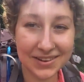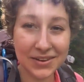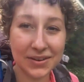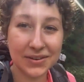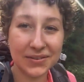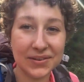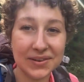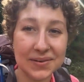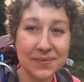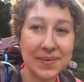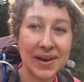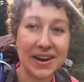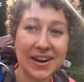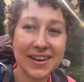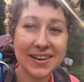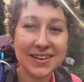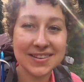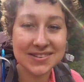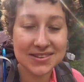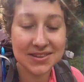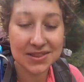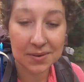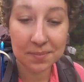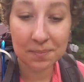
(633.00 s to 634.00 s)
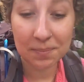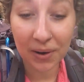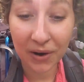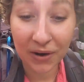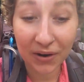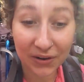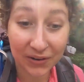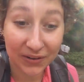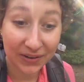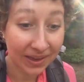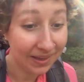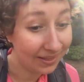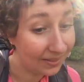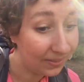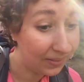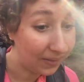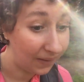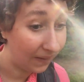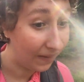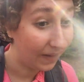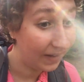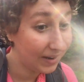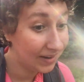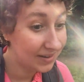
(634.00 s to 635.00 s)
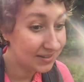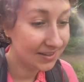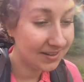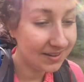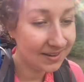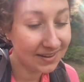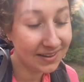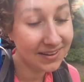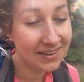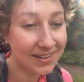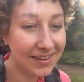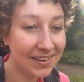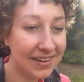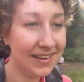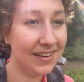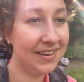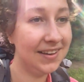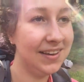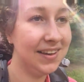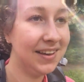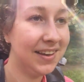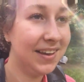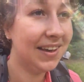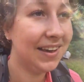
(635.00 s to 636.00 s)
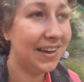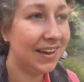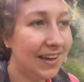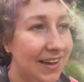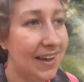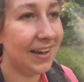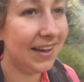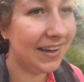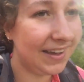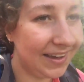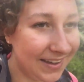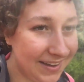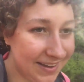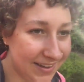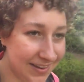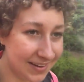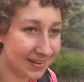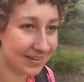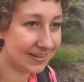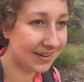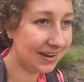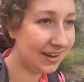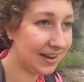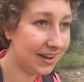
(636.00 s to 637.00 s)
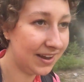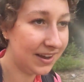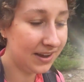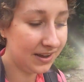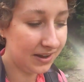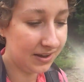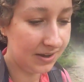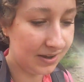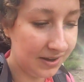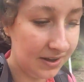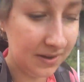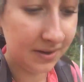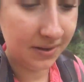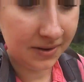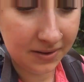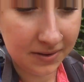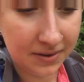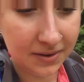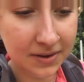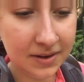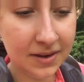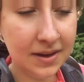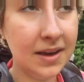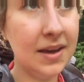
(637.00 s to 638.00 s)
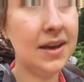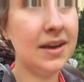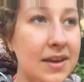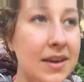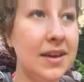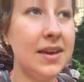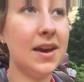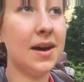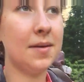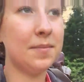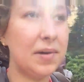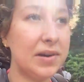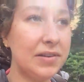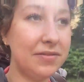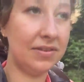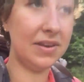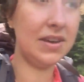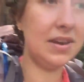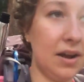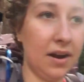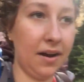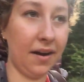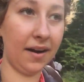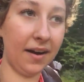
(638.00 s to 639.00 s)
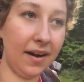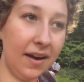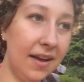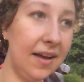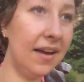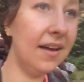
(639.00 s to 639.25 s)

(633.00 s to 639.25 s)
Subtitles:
We made it to the parking lot, and yeah, my feet hurt.